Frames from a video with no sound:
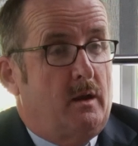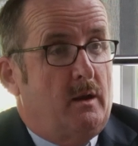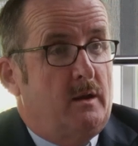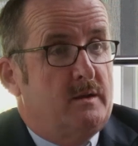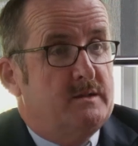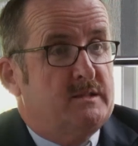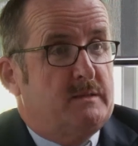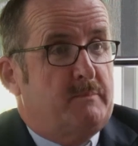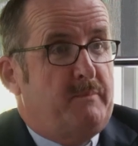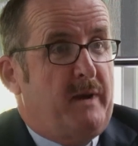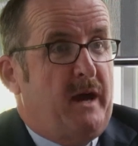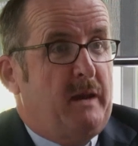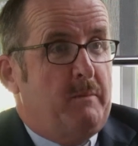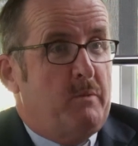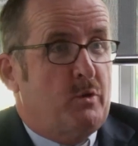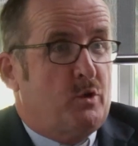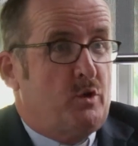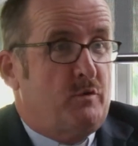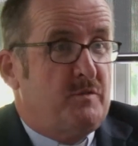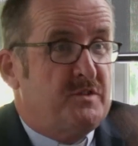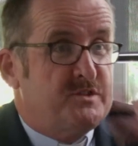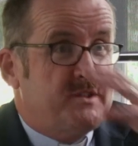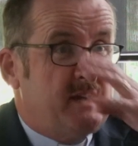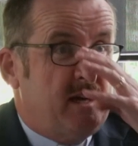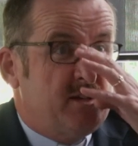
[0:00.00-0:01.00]
So part of my
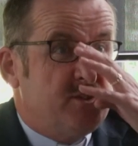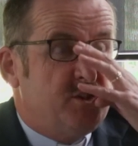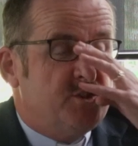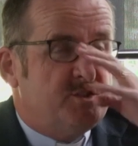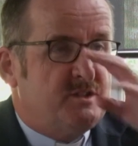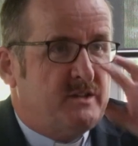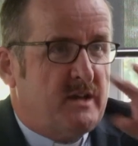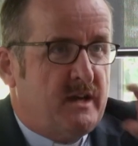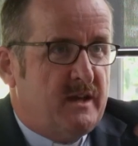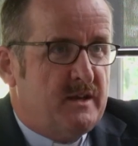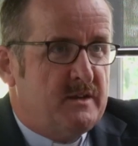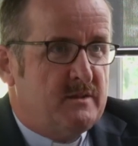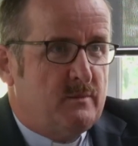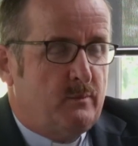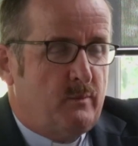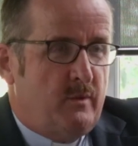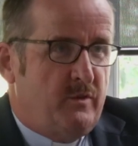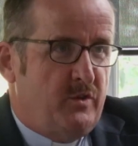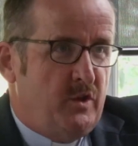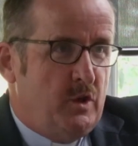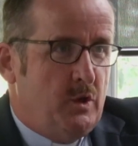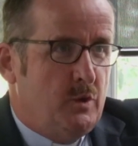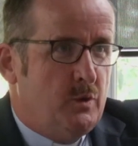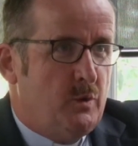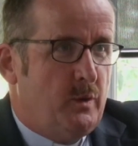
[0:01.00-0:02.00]
conversation today with
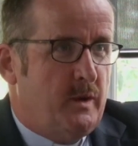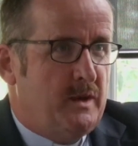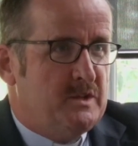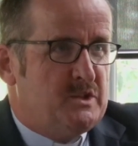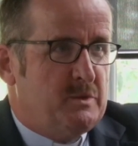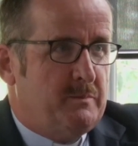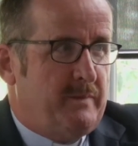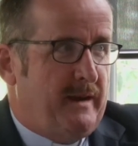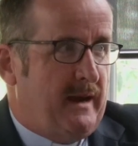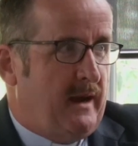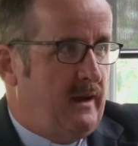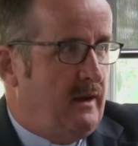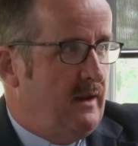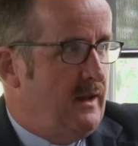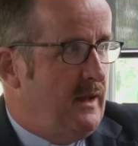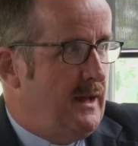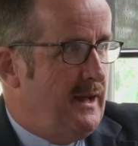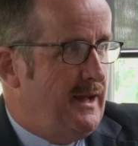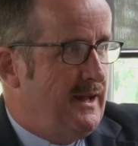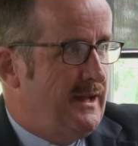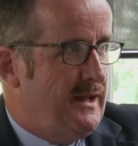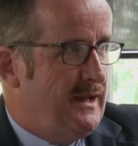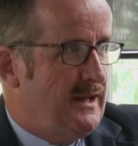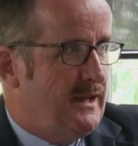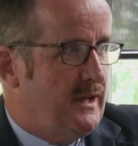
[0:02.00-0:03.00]
you is about,
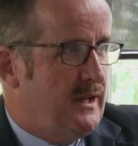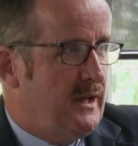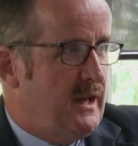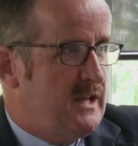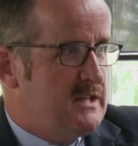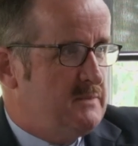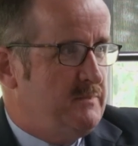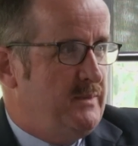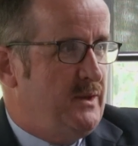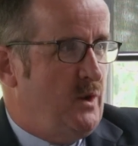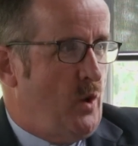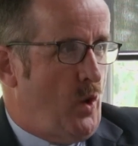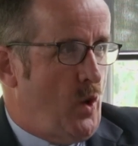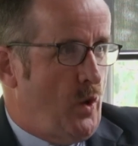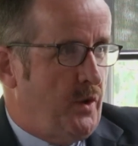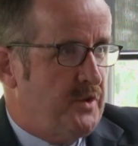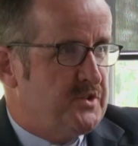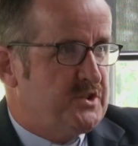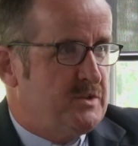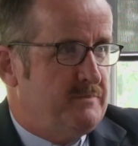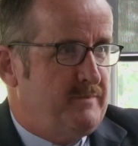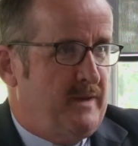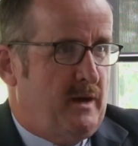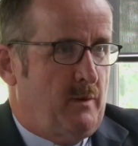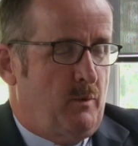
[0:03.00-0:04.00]
let's be
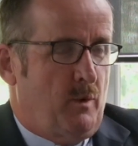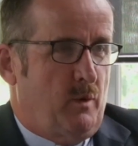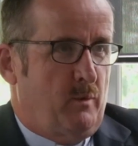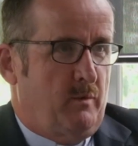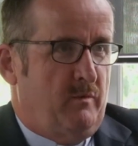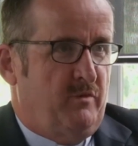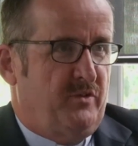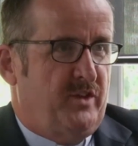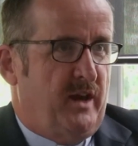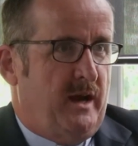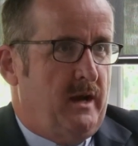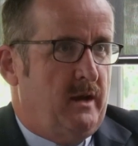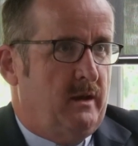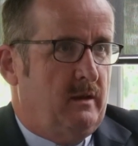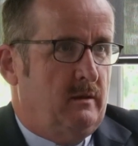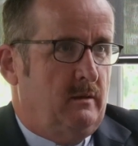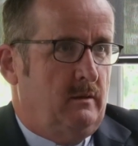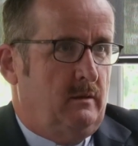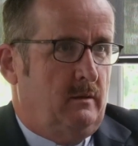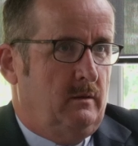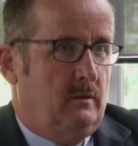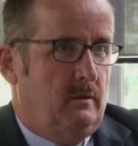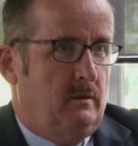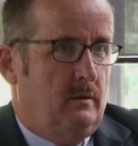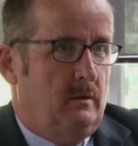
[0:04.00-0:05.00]
honest about what we've
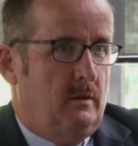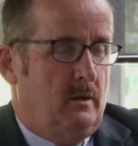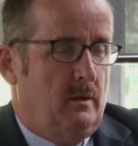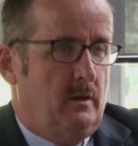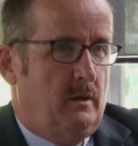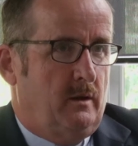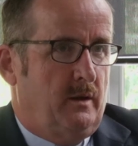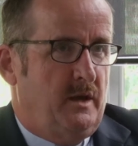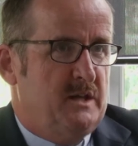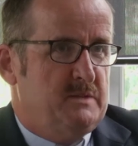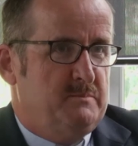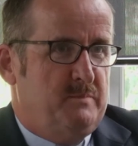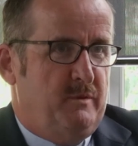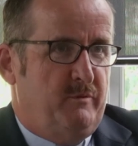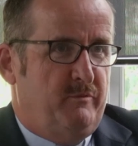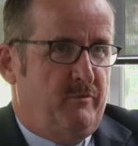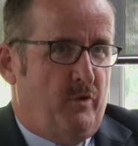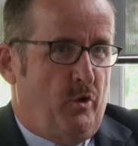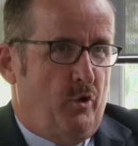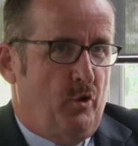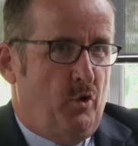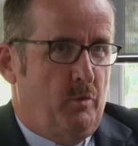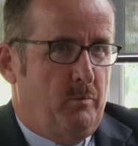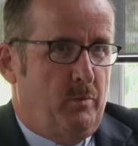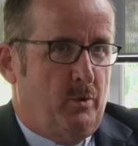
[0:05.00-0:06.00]
done. Let's be
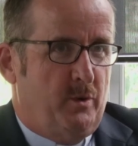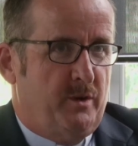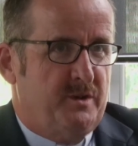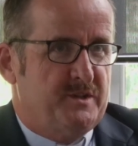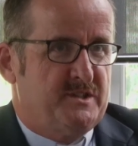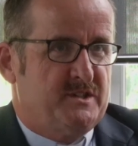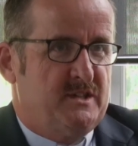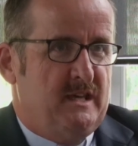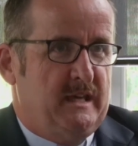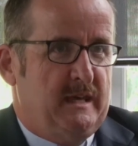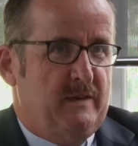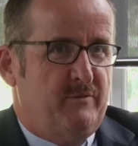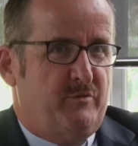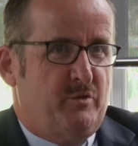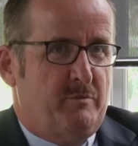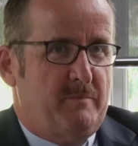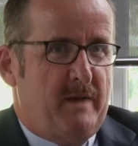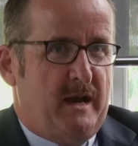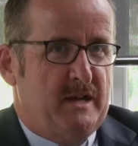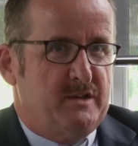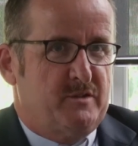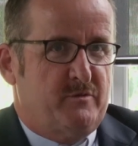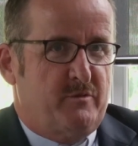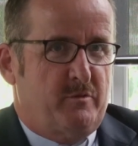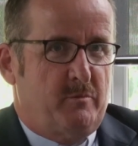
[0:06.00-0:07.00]
vulnerable and seek
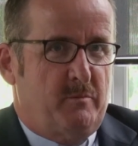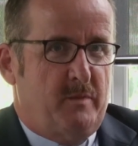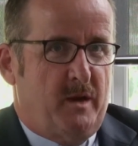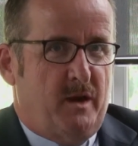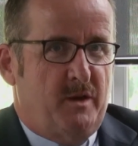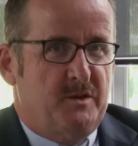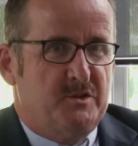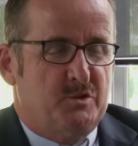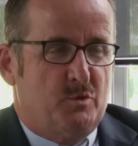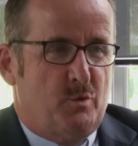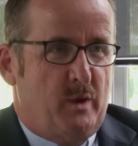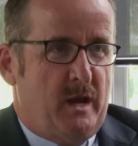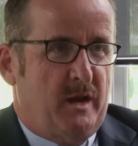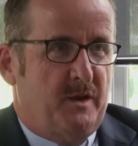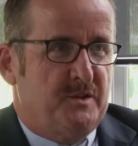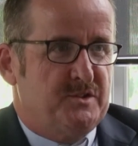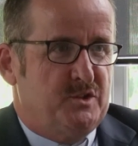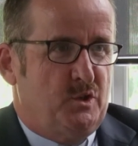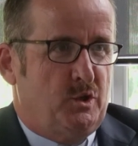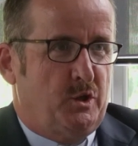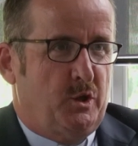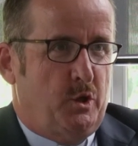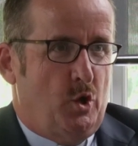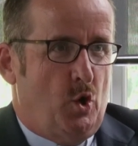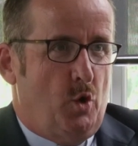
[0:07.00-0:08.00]
information from those around us
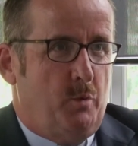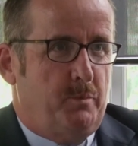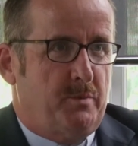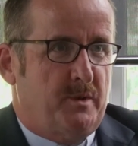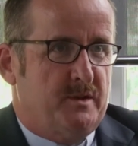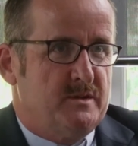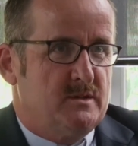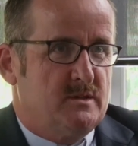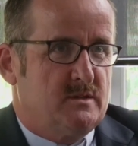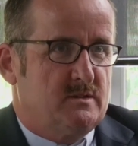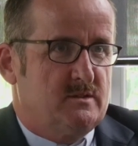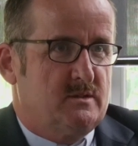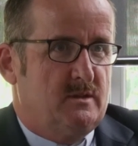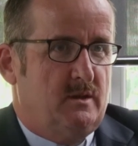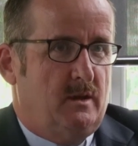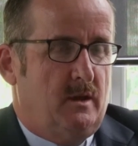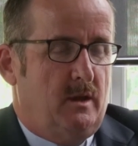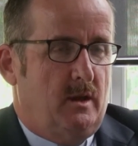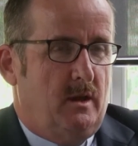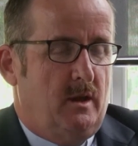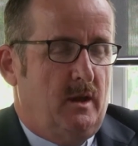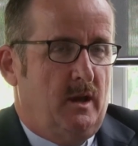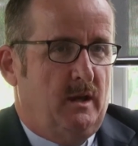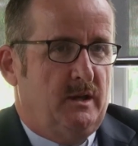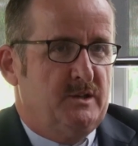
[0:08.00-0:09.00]
who can help us.
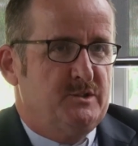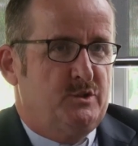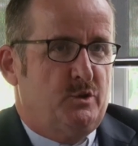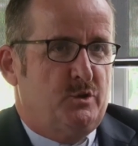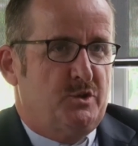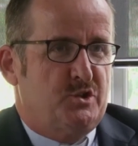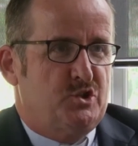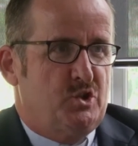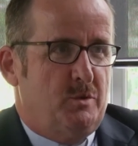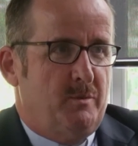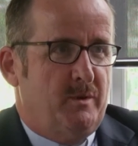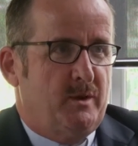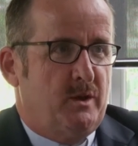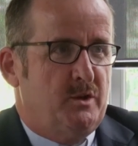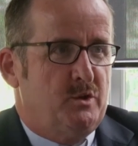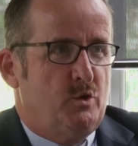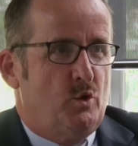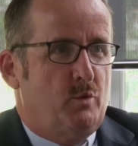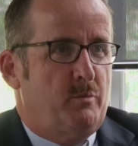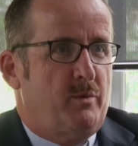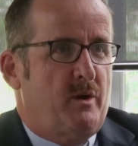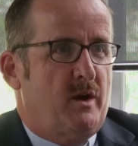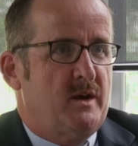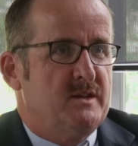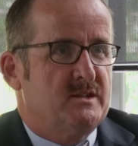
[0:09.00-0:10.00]
And let's not assume we're going to do
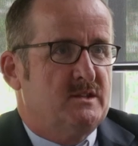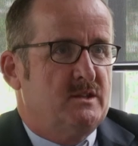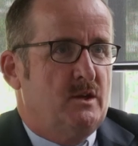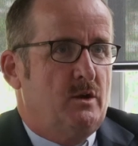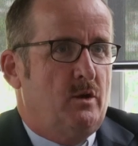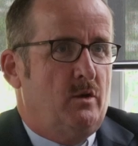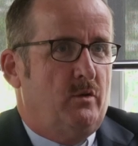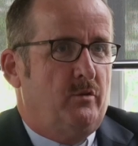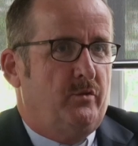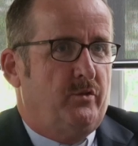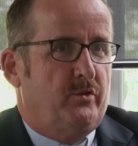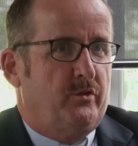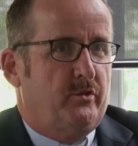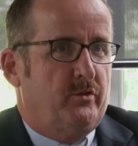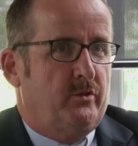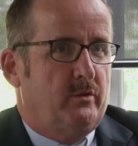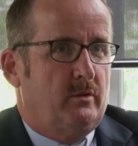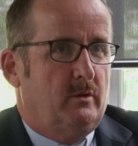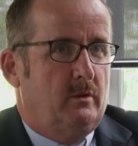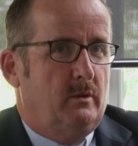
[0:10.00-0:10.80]
it by ourselves.